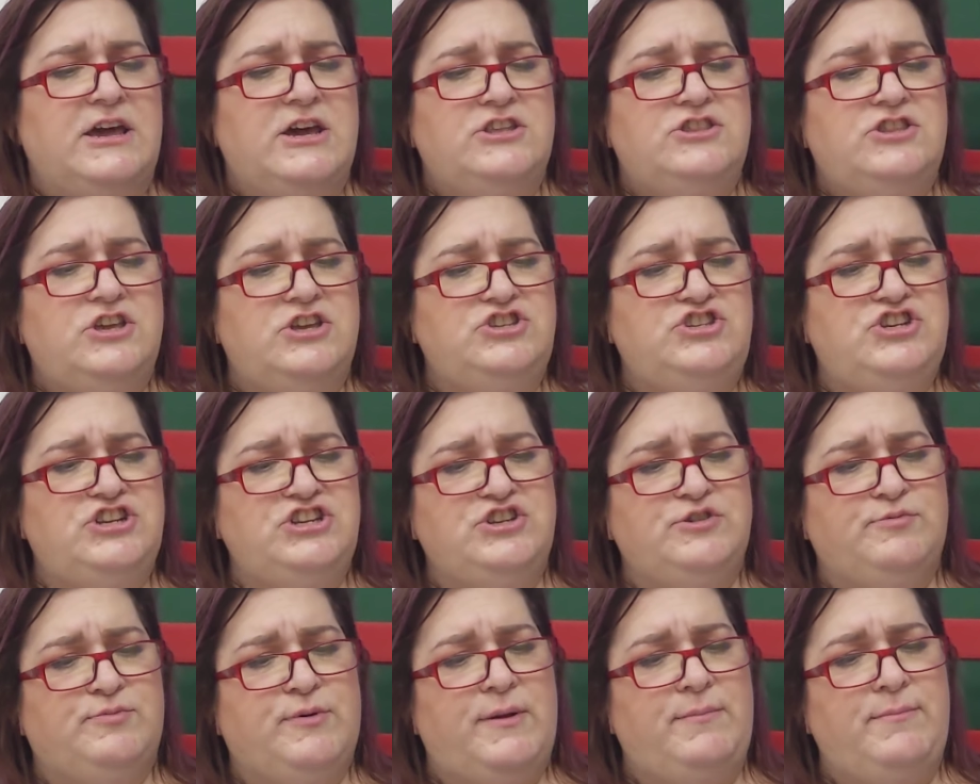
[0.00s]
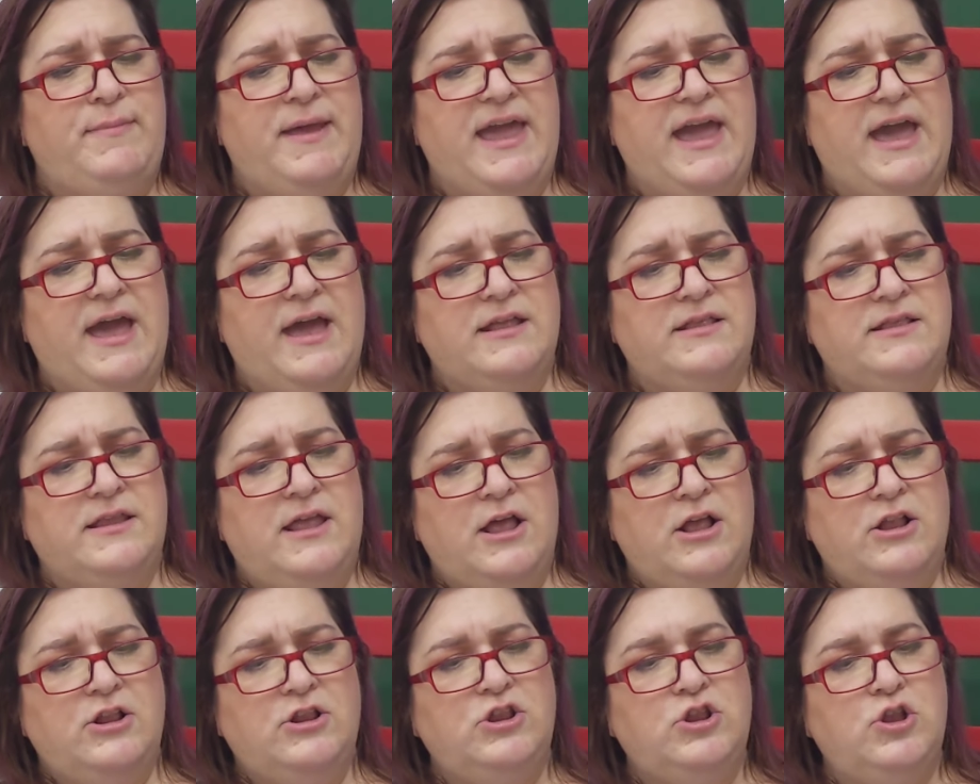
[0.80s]
The gingerbread man
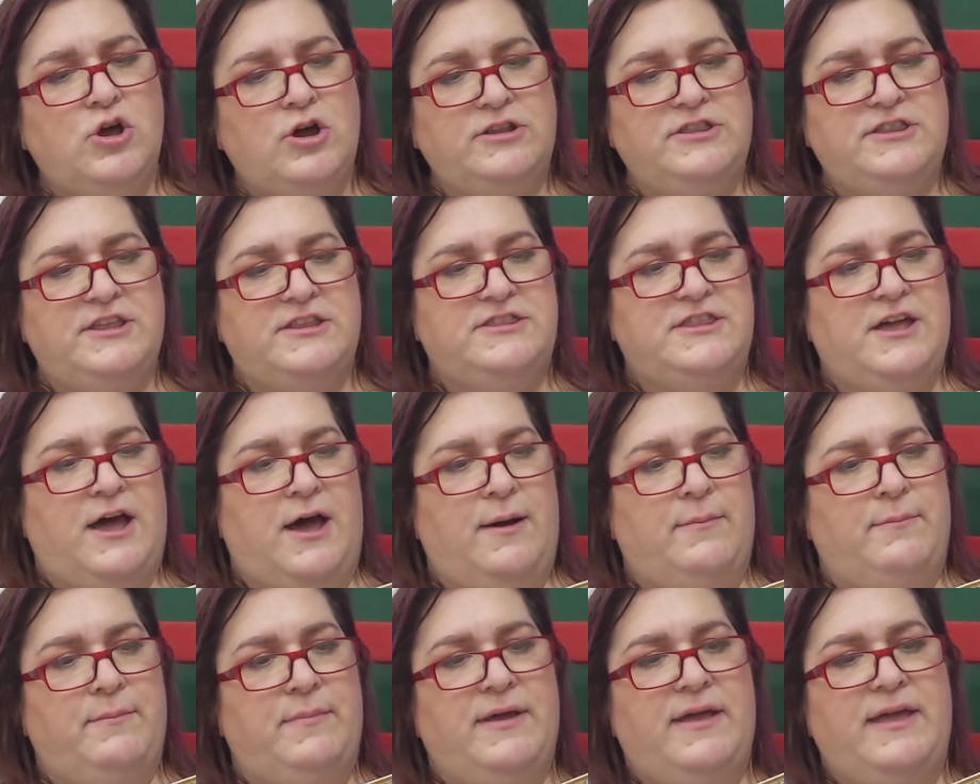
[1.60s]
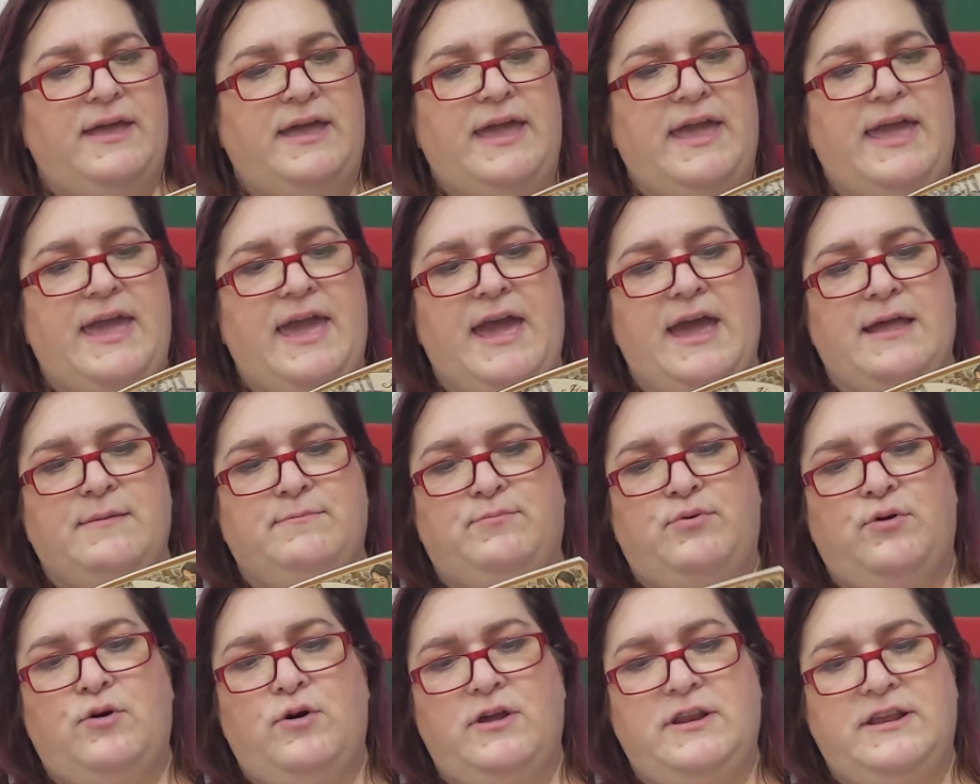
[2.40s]
looked at them and
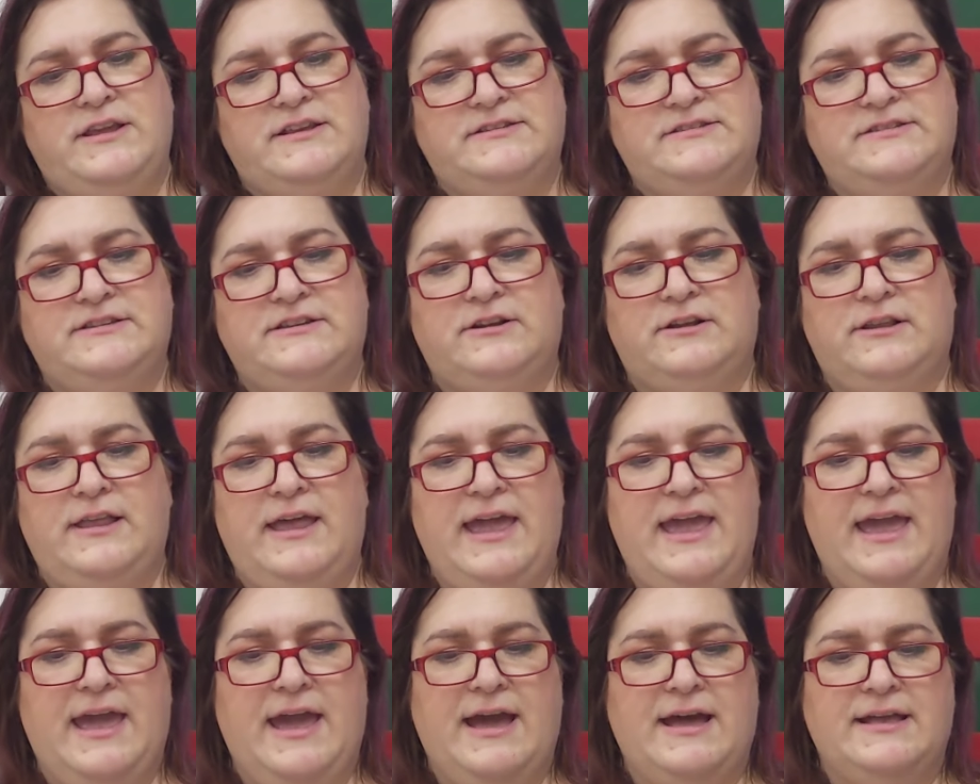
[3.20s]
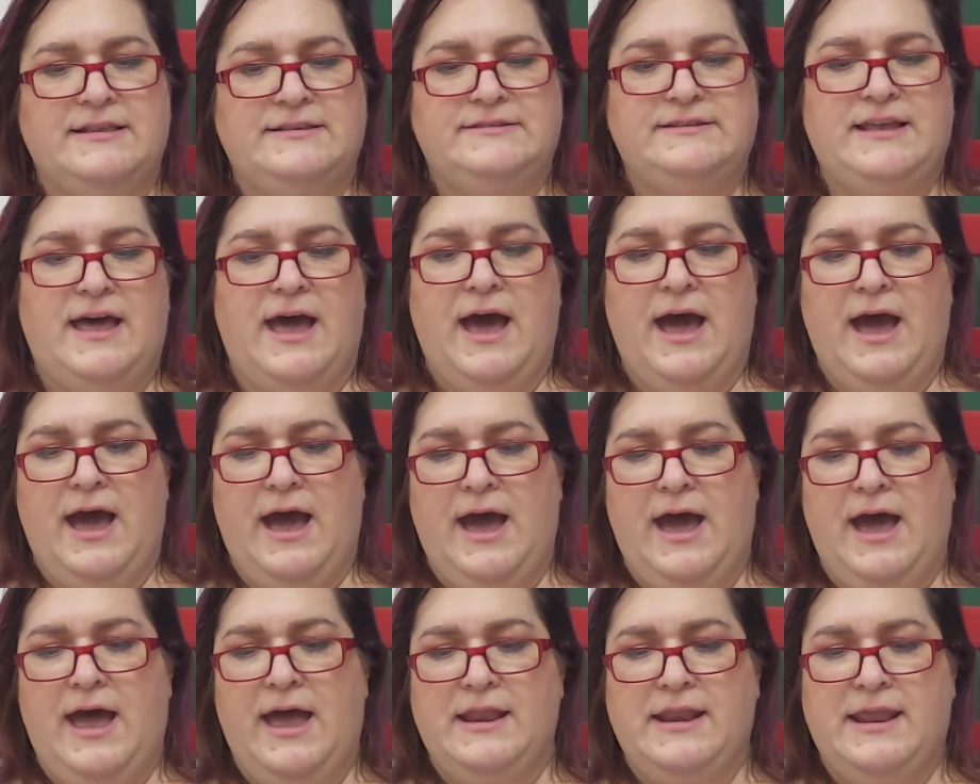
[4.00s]
put his little hands
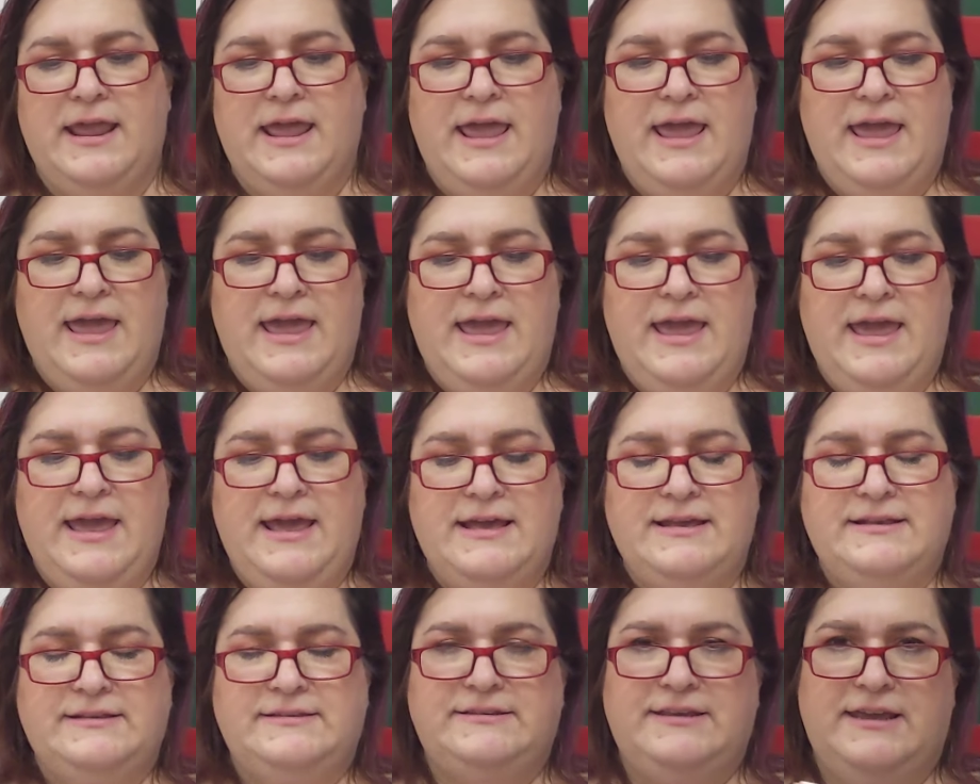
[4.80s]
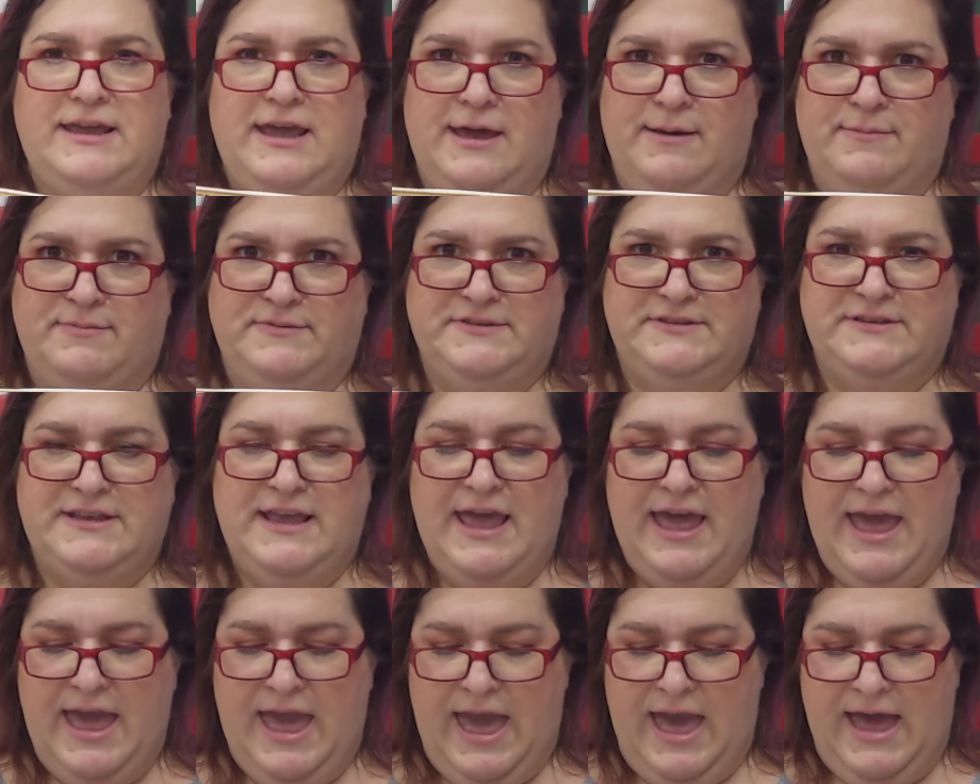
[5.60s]
on his hips.
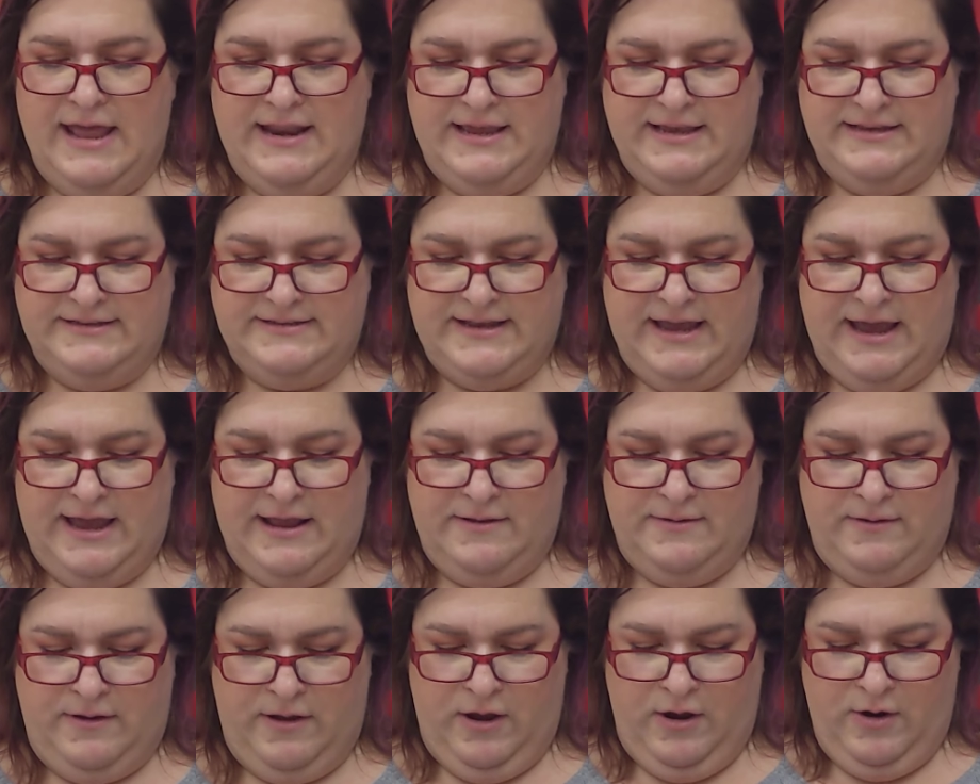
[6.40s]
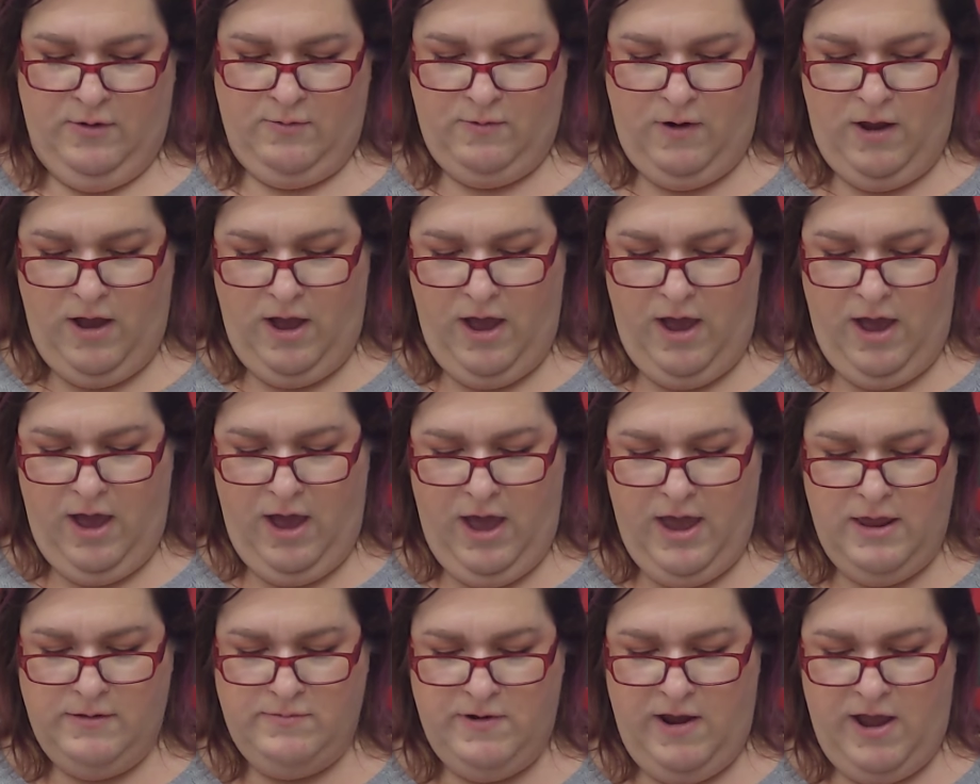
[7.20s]
And he said,
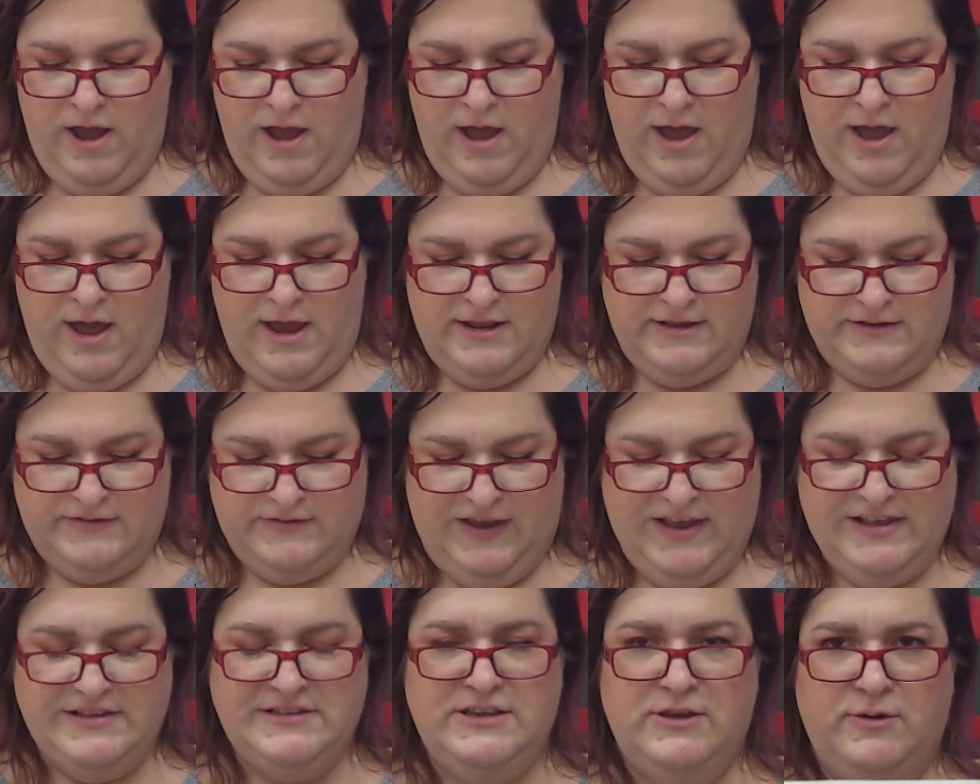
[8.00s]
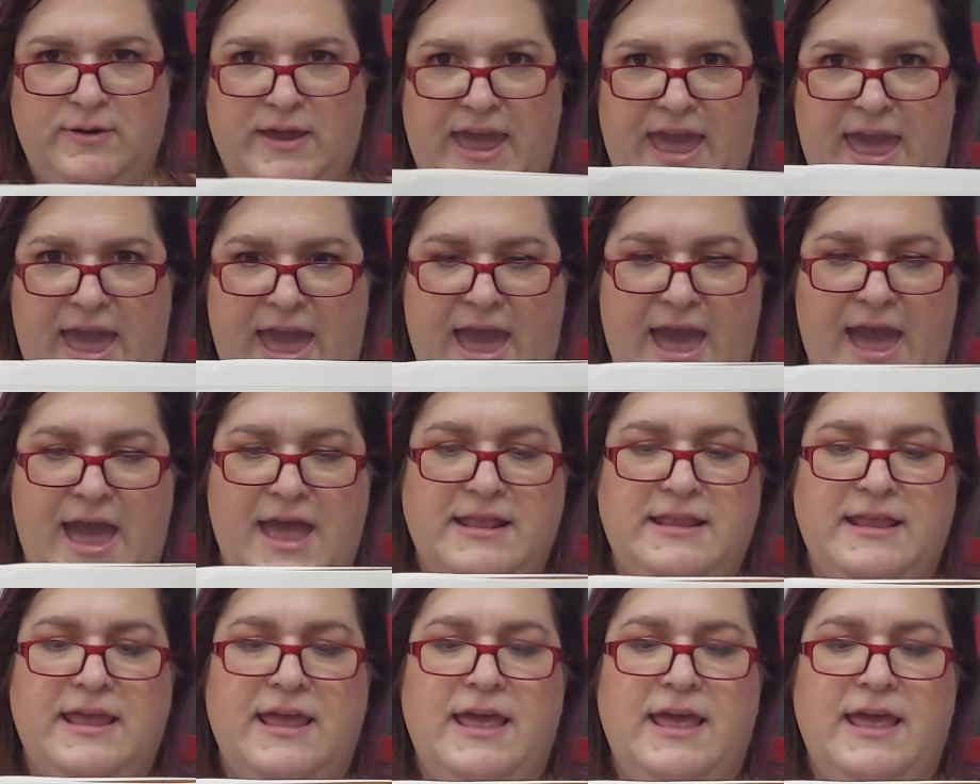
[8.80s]
"Run, run, as fast as you can.